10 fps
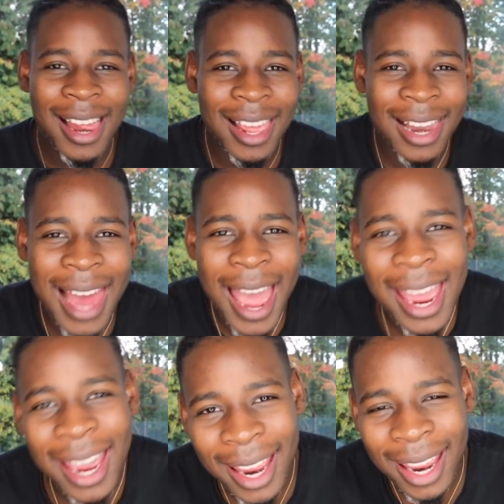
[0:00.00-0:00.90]

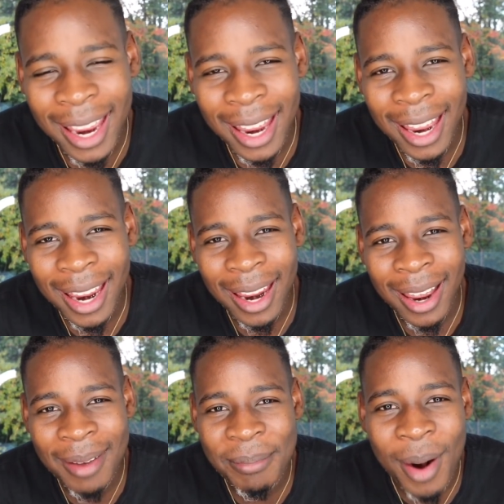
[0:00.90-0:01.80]
Like,
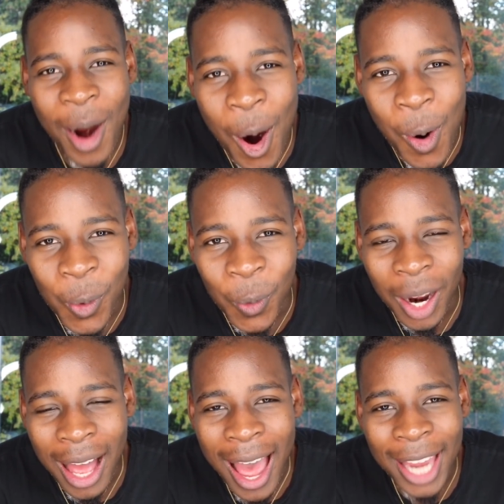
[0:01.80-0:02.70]

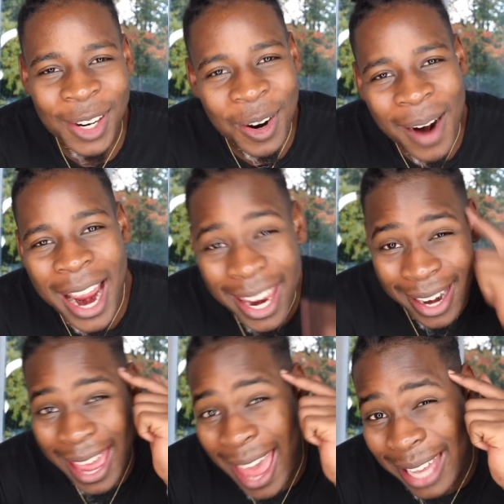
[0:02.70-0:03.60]
bro, are you alright in
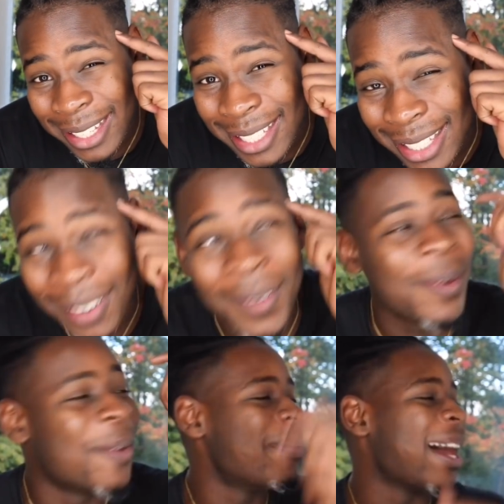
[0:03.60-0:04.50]
the head?
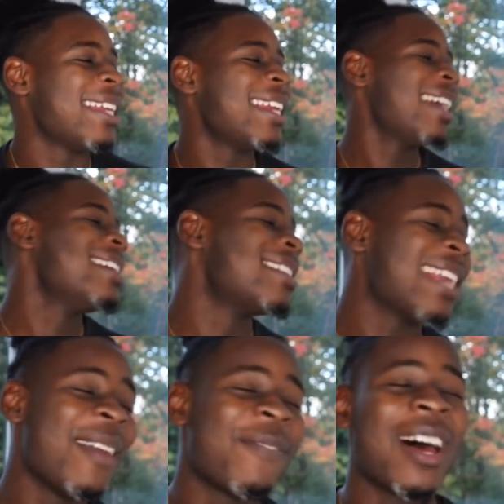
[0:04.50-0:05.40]
Oh my days.
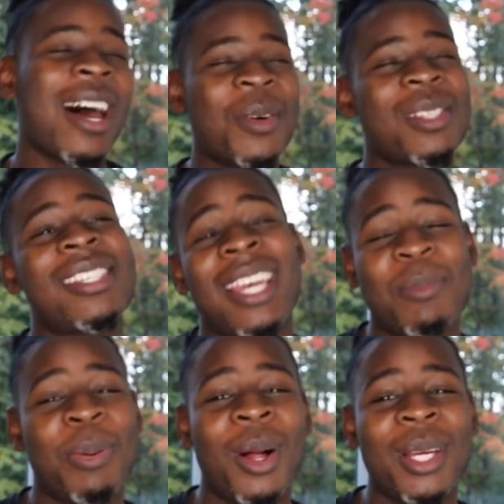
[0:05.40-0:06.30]
If I was Jake
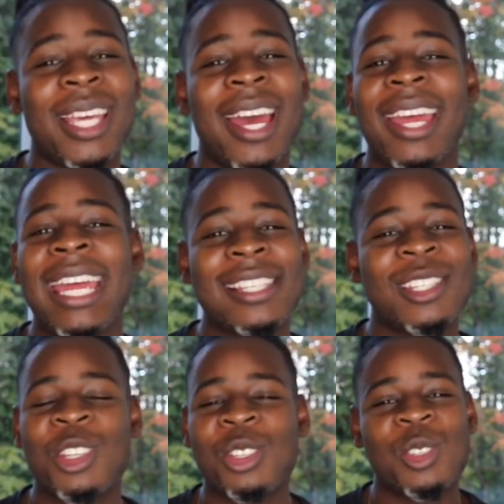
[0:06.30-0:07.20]
Paul, yeah, it's
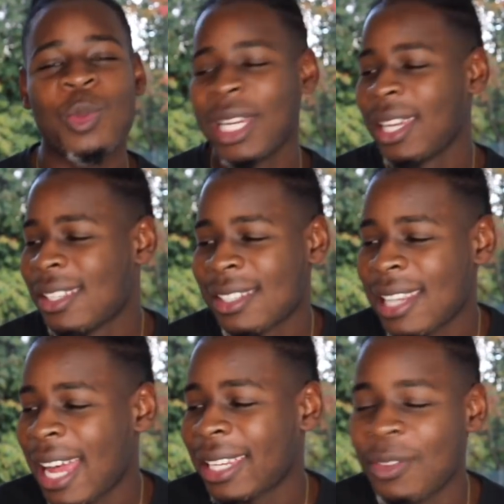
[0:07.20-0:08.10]
just swingers.
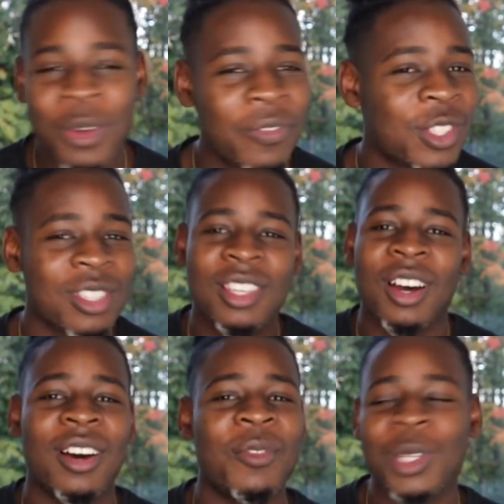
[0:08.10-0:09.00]
Like, we just
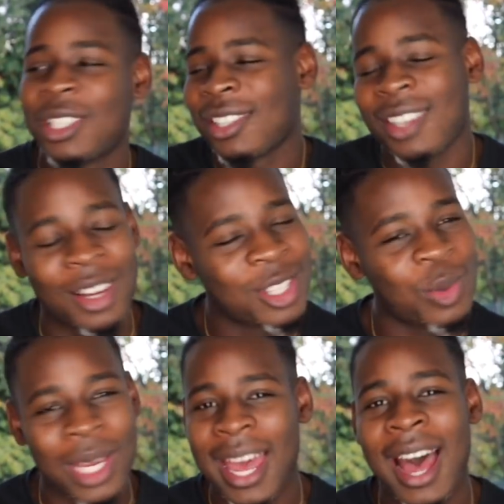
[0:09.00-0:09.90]
gotta
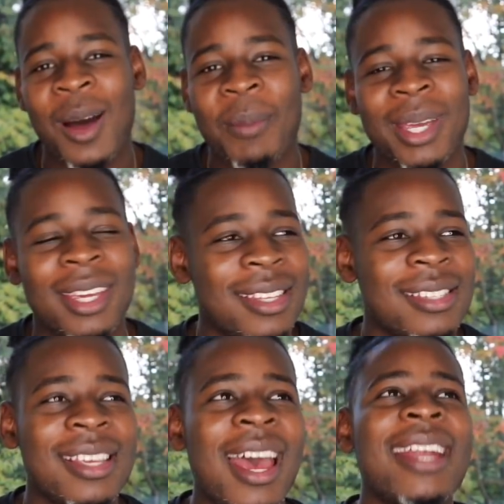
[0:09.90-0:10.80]
swing it out,
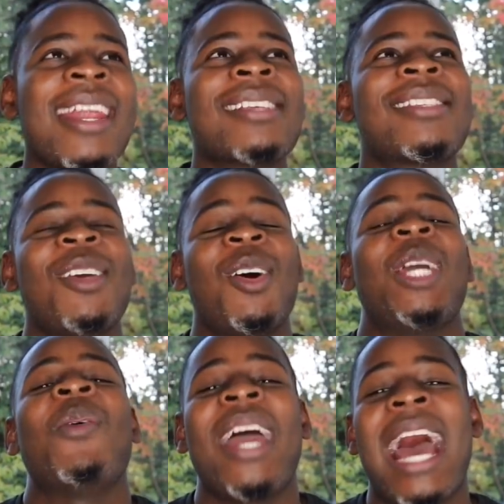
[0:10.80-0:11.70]
because that's the only
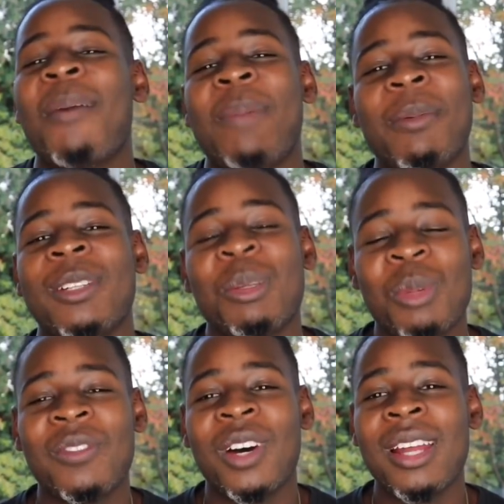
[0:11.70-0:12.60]
way I'll be able to
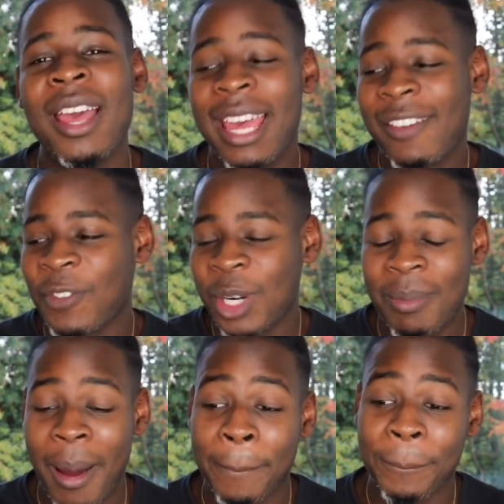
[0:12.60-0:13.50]
move on. If one of
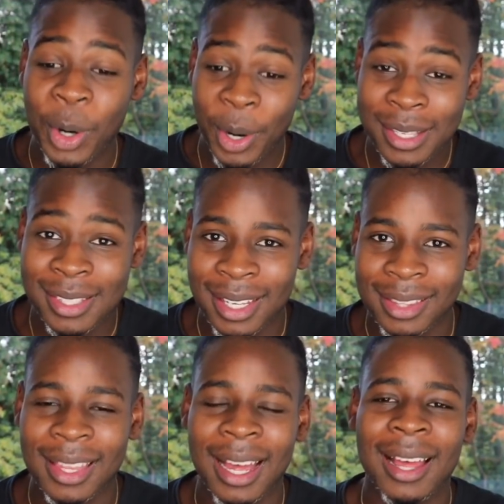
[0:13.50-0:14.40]
my boys
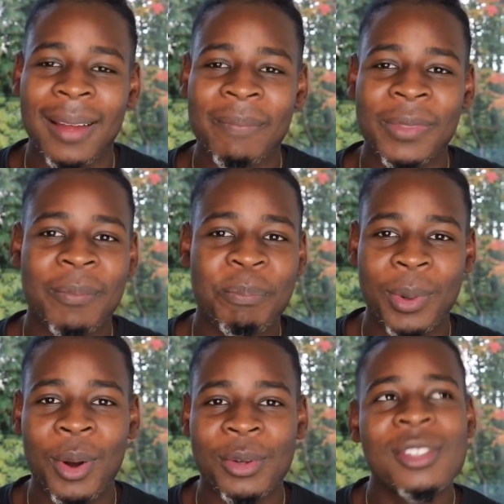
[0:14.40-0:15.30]
did that,
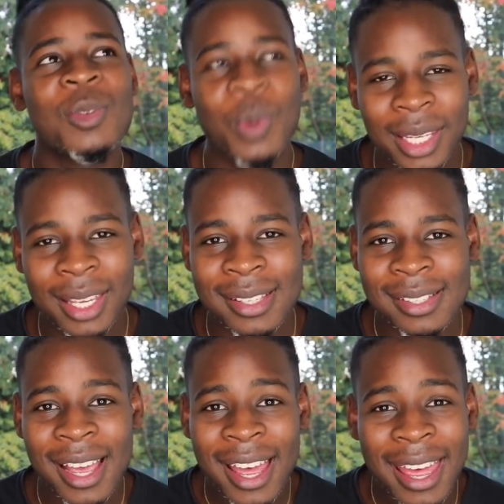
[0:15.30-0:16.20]
bro,
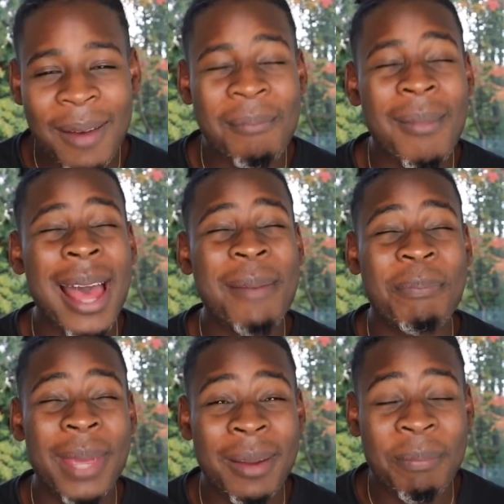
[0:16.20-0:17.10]
swingers. My
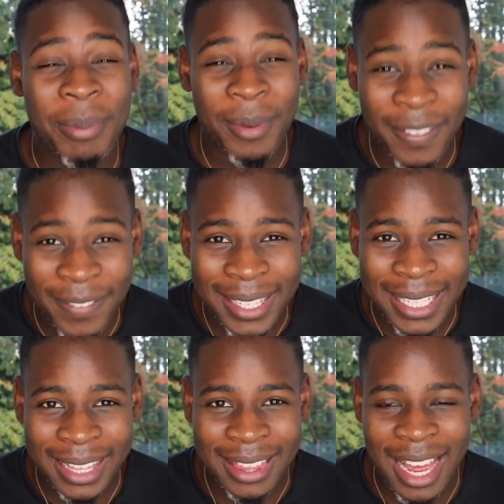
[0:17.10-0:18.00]
big brother
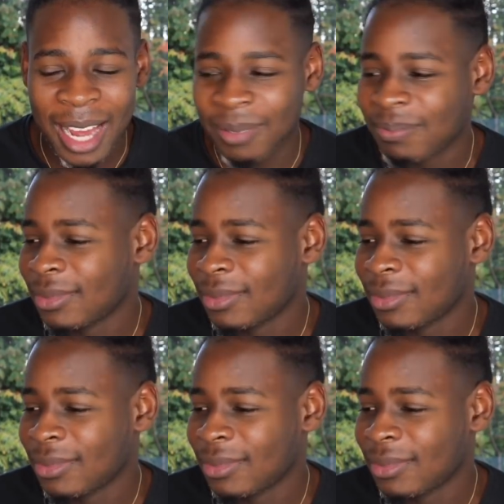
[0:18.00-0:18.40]
did that.